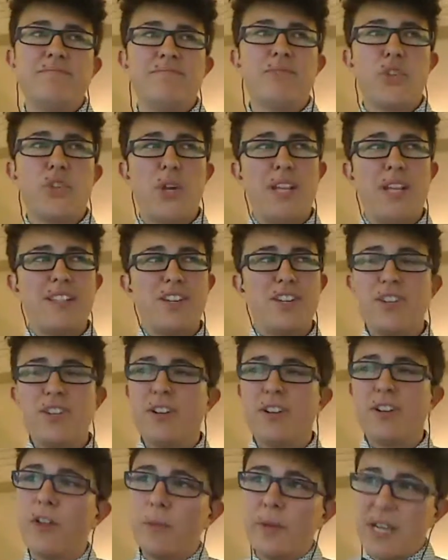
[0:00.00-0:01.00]
transition a
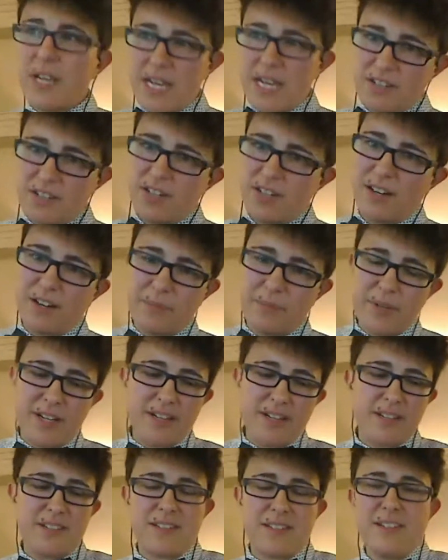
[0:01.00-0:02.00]
little bit easier,
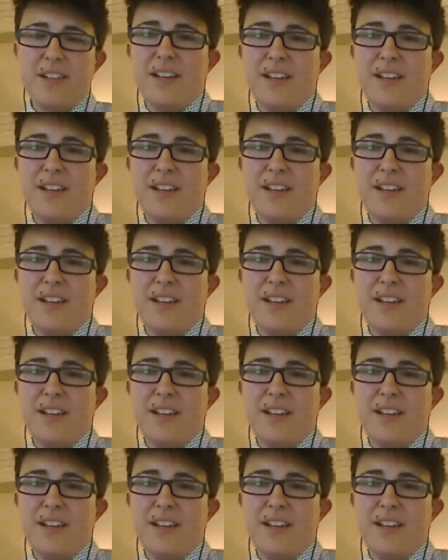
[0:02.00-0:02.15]
because